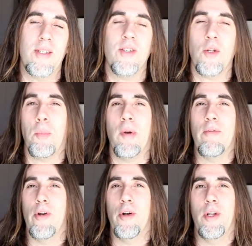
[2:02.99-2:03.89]
It sounds a little
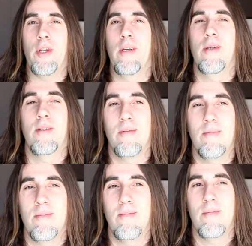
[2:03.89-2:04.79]
perverted.
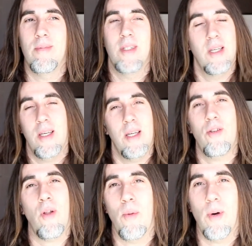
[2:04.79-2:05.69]
It
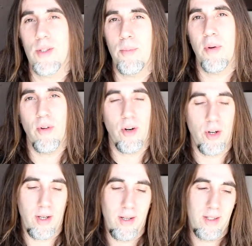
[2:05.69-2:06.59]
totally wasn't
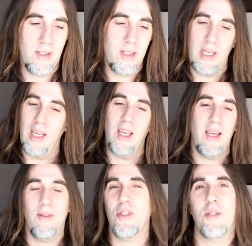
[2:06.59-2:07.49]
perverted.
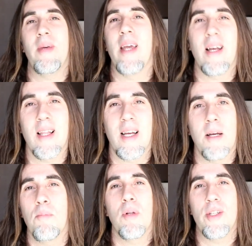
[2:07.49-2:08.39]
It was just me acting like a
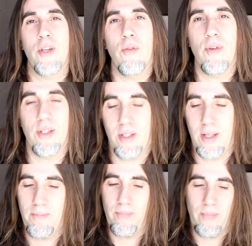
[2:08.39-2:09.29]
complete
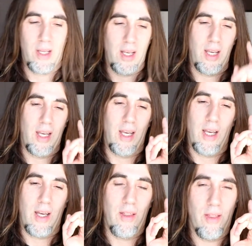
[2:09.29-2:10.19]
doofus.
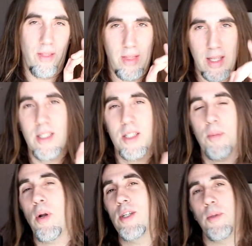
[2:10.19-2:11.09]
This is
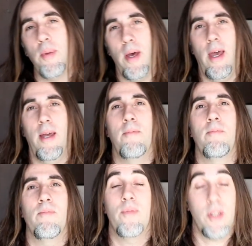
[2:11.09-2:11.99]
the price you pay.
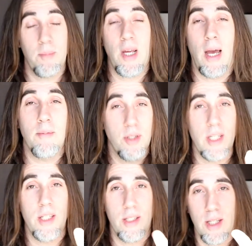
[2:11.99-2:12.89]
Sometimes
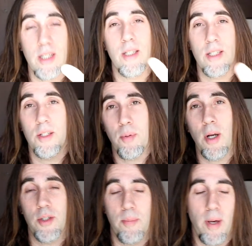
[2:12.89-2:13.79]
this is the
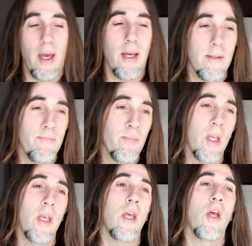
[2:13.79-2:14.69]
price you pay
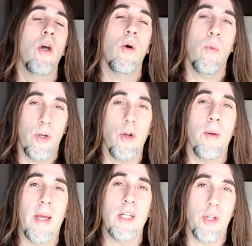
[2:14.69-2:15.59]
when you're
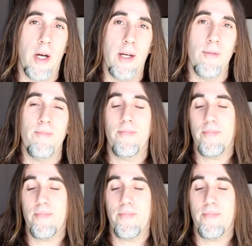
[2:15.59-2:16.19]
a man child.